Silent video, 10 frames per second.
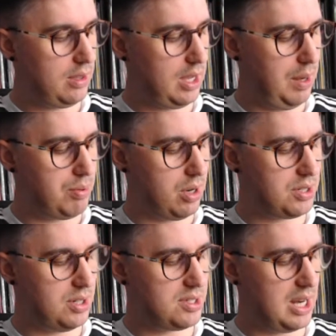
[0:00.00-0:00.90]
Key
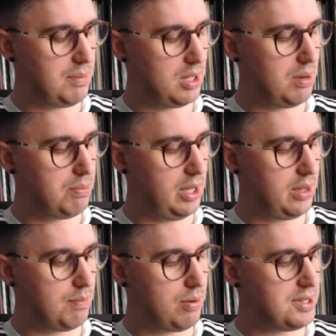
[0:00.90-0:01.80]
Production is the name of the company
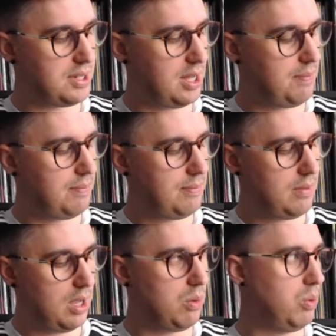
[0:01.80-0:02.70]
that pressed it,
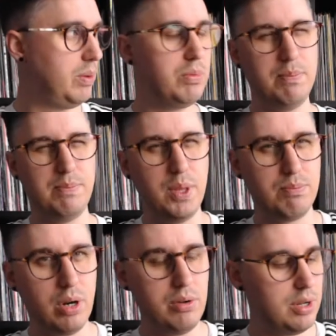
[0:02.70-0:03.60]
uh, or the, the,
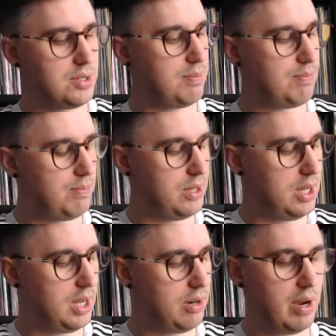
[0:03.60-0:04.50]
brokers that, that
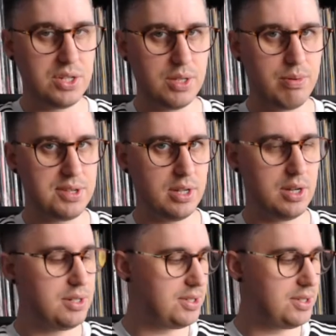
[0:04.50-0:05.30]
uh, arranged the pressing, I should